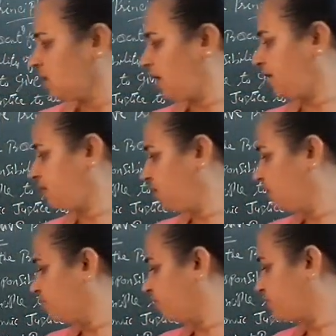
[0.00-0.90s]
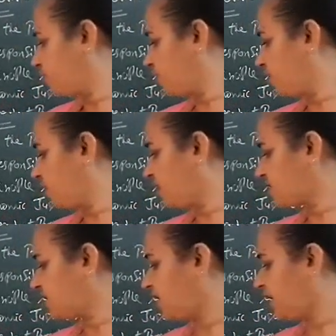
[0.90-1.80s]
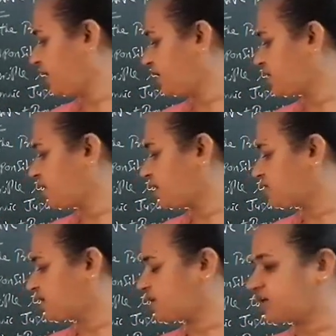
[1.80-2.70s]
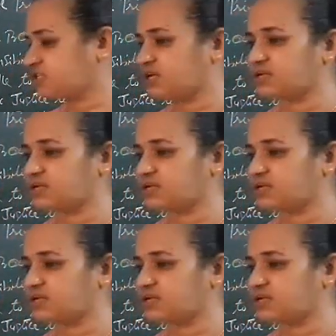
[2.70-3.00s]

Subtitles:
And we should natural heritage and natural culture,